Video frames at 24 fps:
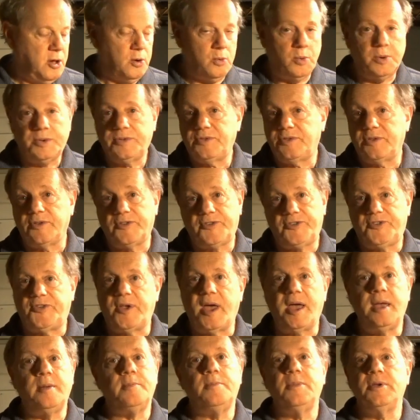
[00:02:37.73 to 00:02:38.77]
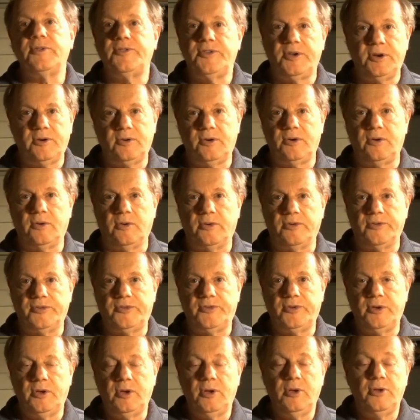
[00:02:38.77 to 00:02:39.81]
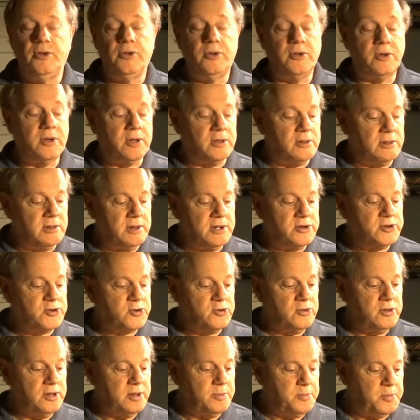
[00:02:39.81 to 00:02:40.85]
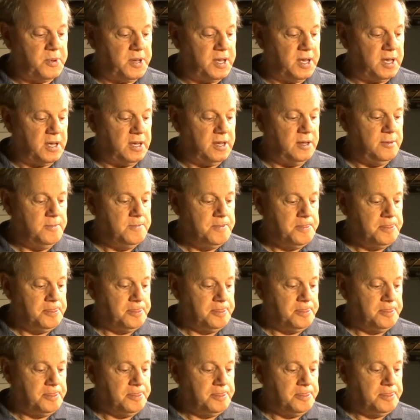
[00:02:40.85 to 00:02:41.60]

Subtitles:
with the same materials. You can literally be